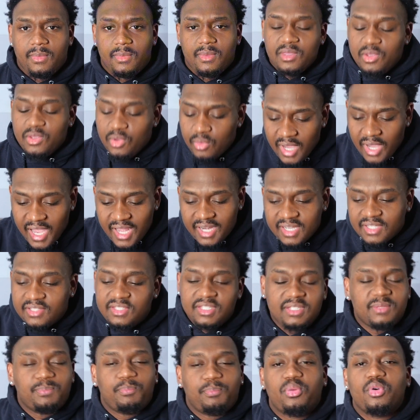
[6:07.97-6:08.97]
You gotta
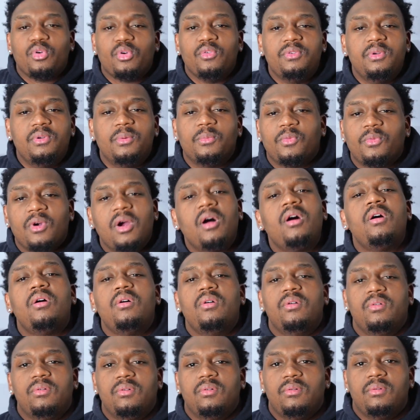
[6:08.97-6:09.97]
just prove them
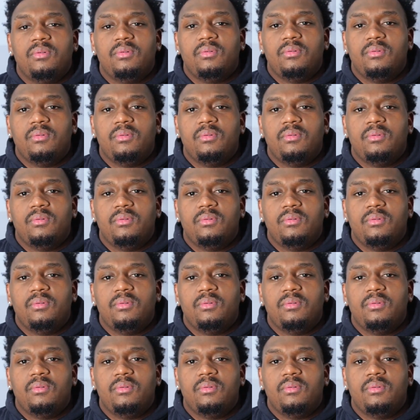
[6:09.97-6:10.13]
wrong.